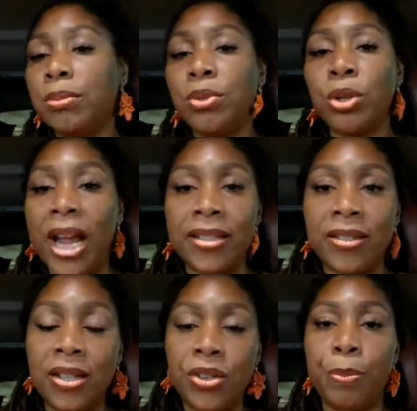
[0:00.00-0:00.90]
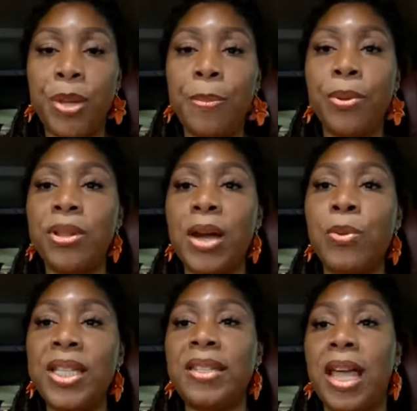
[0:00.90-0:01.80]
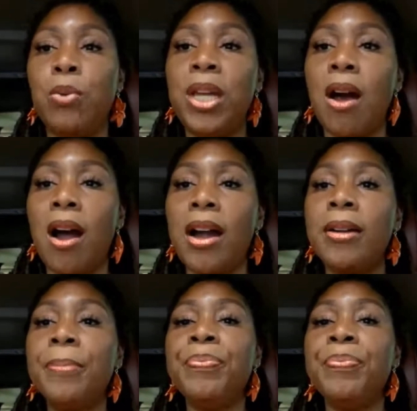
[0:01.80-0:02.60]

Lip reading: Christ-centered people that we say we are,